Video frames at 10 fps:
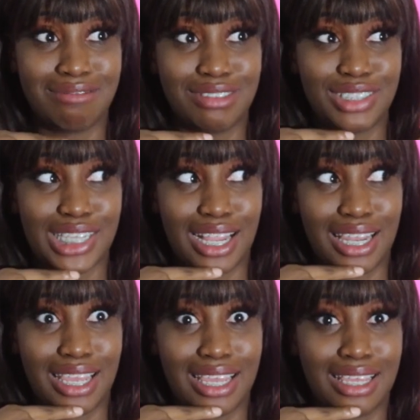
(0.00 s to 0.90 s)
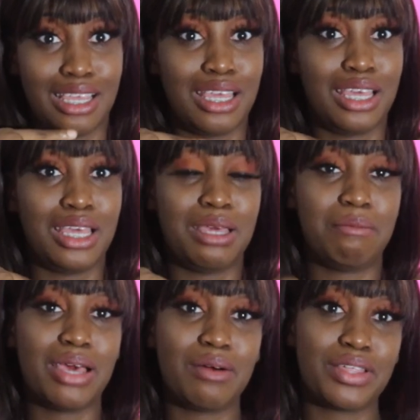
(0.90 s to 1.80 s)
Buchale,
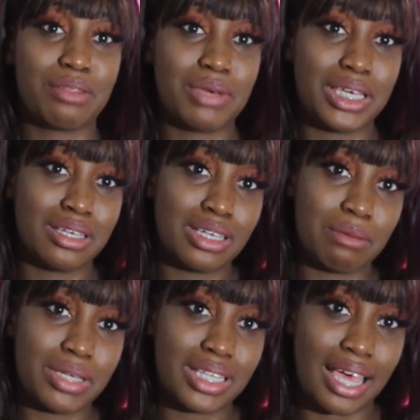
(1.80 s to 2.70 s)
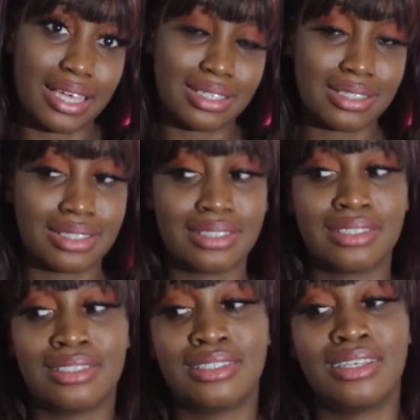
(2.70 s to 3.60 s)
bear with me. Be nice.
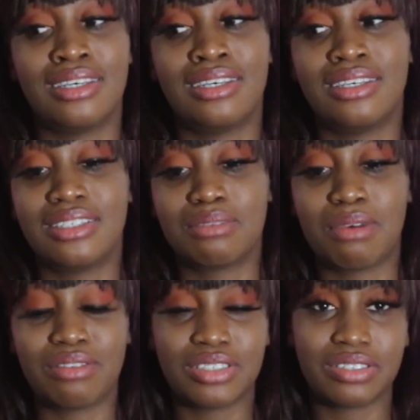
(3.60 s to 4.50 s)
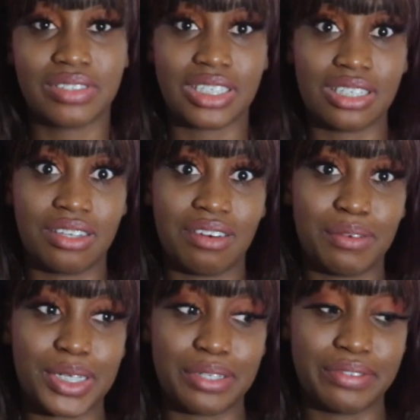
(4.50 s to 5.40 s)
It's my first video or
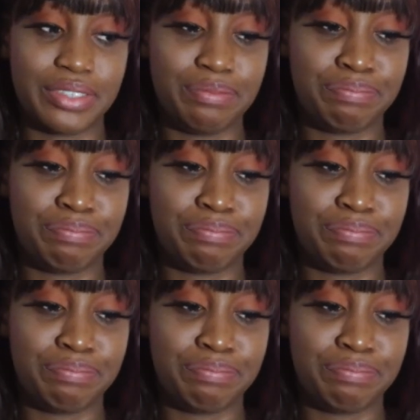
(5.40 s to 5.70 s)
whatever.